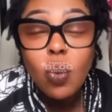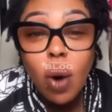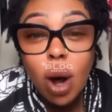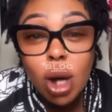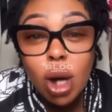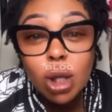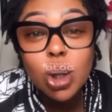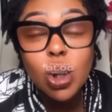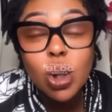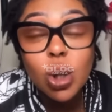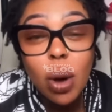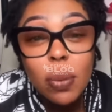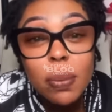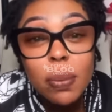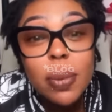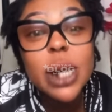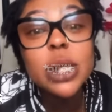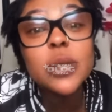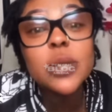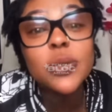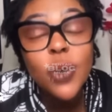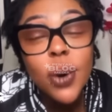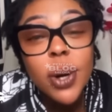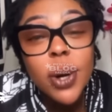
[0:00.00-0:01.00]
Was so
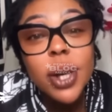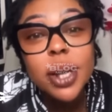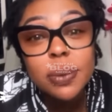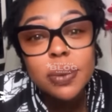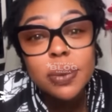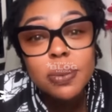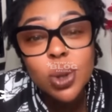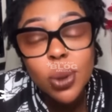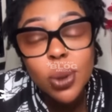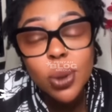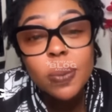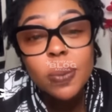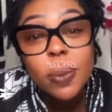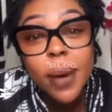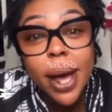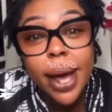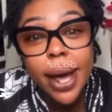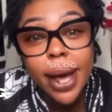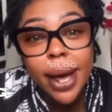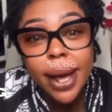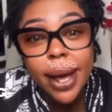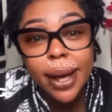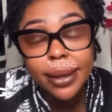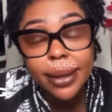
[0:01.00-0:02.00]
much for him to
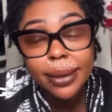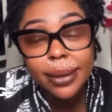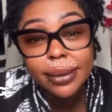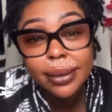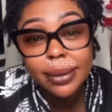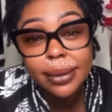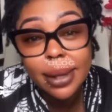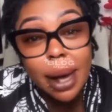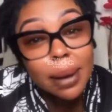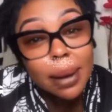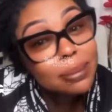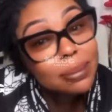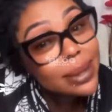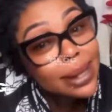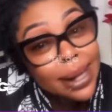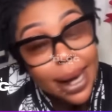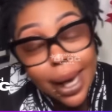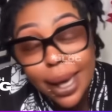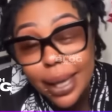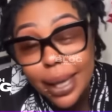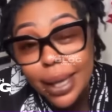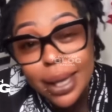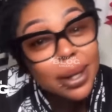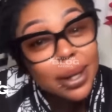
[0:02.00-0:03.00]
bear. I'm
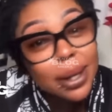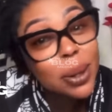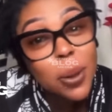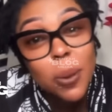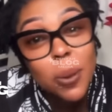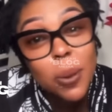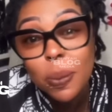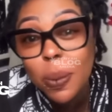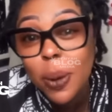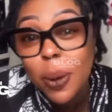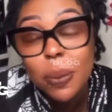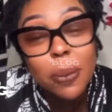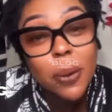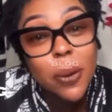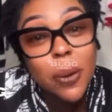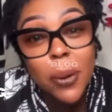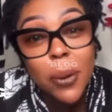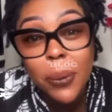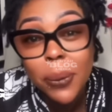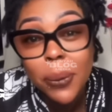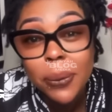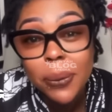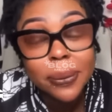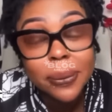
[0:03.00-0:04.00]
telling you,
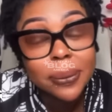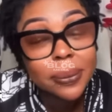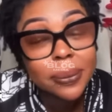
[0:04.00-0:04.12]
people.